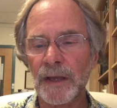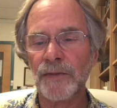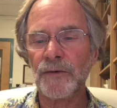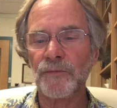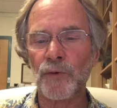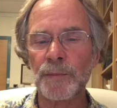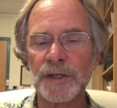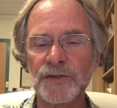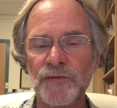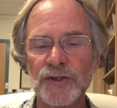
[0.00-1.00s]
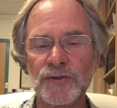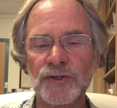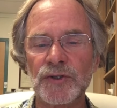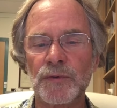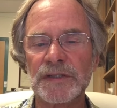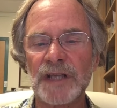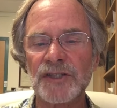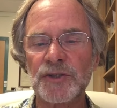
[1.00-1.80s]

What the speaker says: And then, forming his features into a set